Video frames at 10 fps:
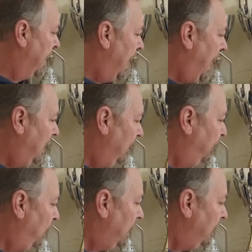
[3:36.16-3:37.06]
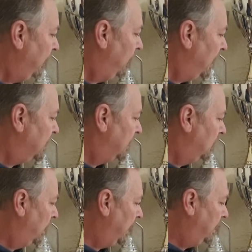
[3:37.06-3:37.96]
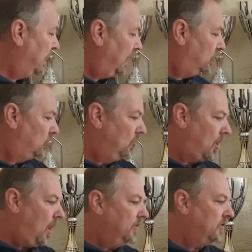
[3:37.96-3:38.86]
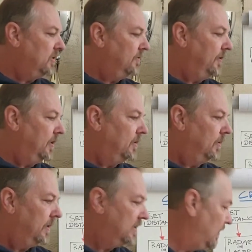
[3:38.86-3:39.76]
And if for whatever reason we either get too close to a vehicle that's in